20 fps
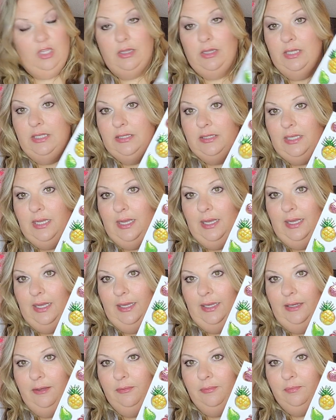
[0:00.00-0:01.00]
this
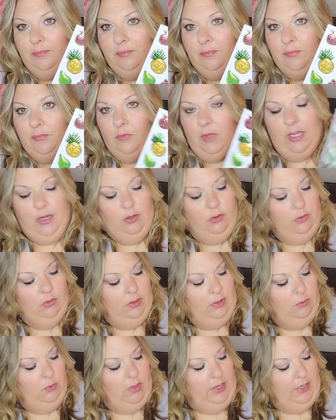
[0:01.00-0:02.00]
guy, I
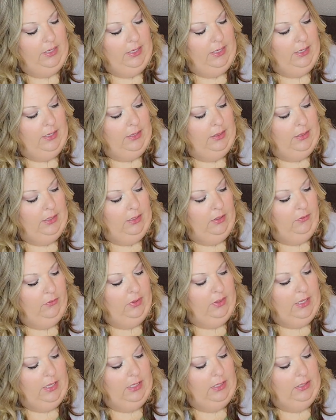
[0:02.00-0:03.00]
don't, well, I can't think of
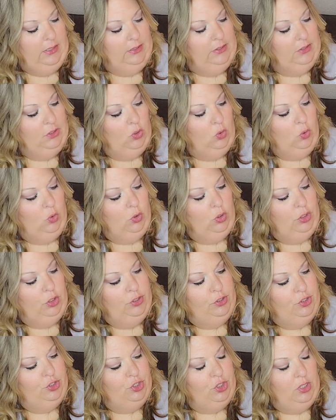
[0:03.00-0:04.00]
what that is. An
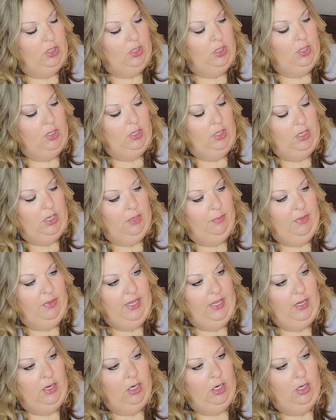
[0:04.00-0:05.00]
orange, a
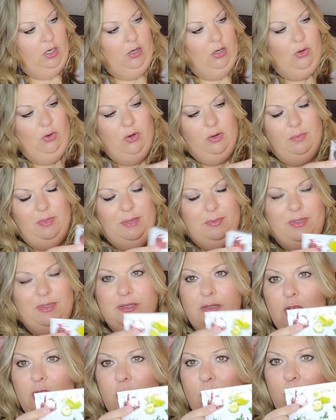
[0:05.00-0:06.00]
pear, or maybe
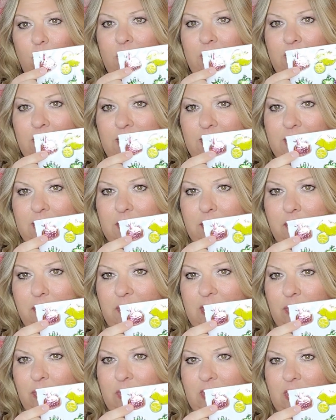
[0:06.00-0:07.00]
one of these is,
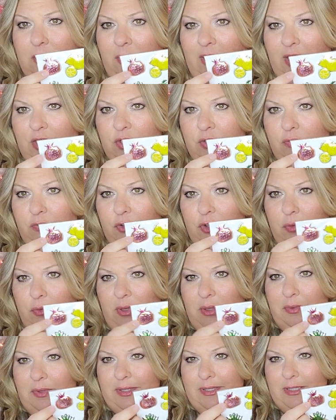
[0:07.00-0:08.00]
this one's the passion fruit.
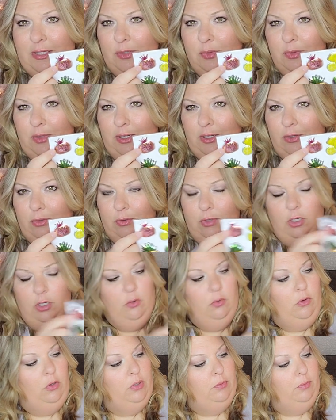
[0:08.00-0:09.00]
Maybe it's this one, I don't
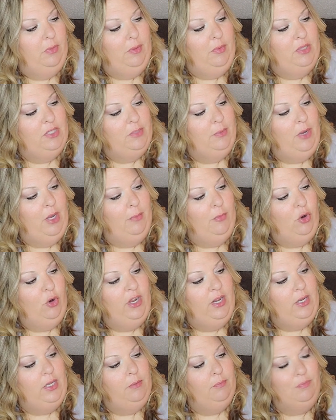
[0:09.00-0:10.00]
know. Maybe it's a
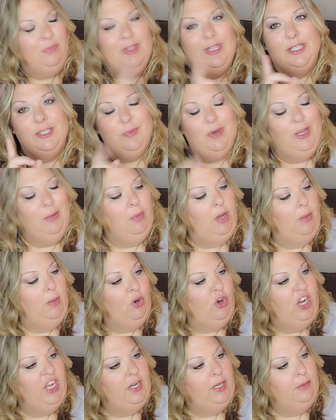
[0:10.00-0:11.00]
pomegranate. It's probably a
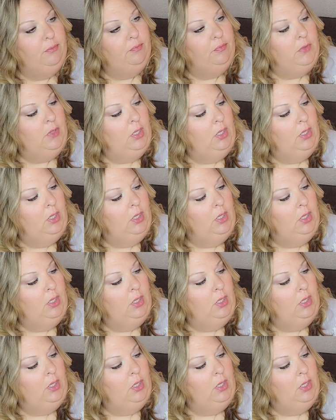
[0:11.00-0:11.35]
pomegranate.